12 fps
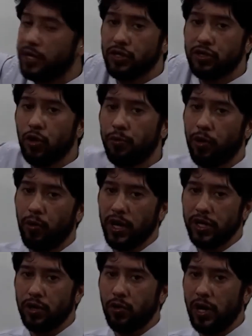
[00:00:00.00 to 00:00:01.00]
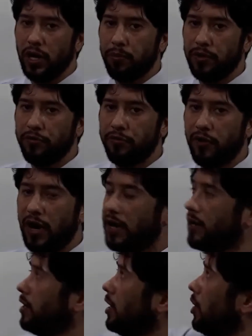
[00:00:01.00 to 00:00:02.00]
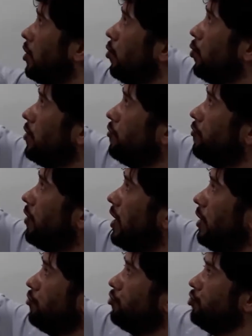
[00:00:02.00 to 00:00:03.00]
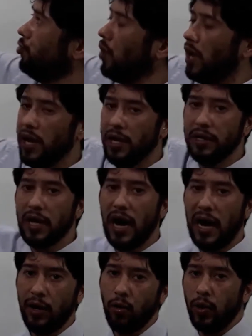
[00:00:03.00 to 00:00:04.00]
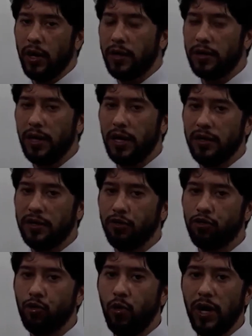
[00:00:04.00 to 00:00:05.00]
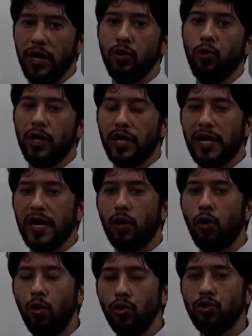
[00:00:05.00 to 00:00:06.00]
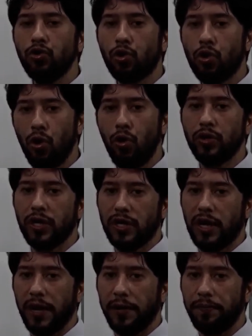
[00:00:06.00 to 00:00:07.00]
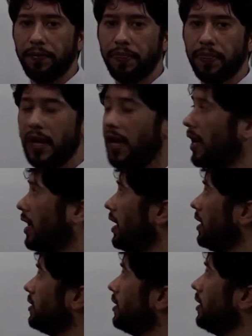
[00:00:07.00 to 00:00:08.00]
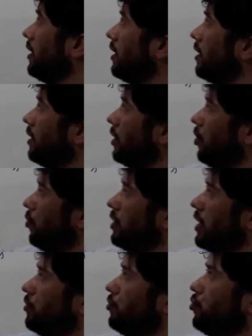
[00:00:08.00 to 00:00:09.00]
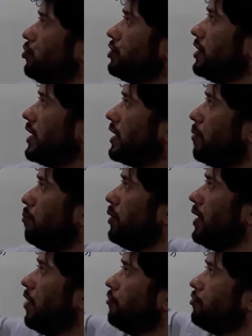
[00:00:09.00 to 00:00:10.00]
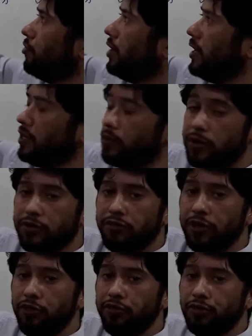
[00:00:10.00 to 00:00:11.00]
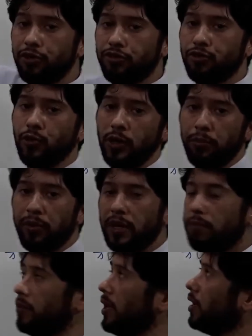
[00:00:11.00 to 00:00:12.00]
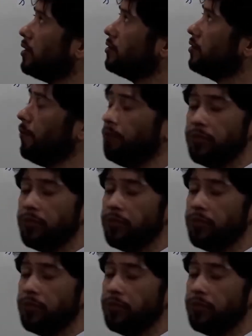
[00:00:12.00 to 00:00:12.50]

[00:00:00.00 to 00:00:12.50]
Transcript: this operational amplifier with R2 and R1. In this way we can control the gain. And here we are using a capacitor and a resistor to implement